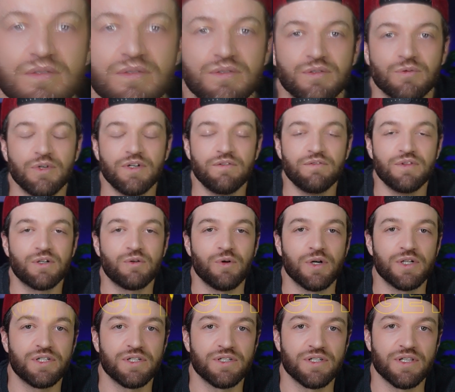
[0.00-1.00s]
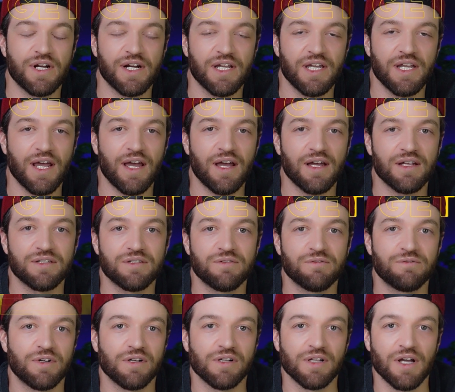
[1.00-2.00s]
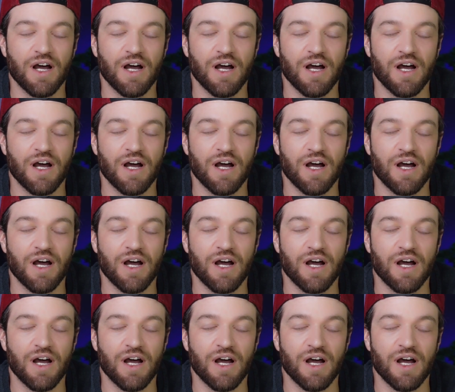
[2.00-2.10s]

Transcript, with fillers: So, one of the questions that I get asked fairly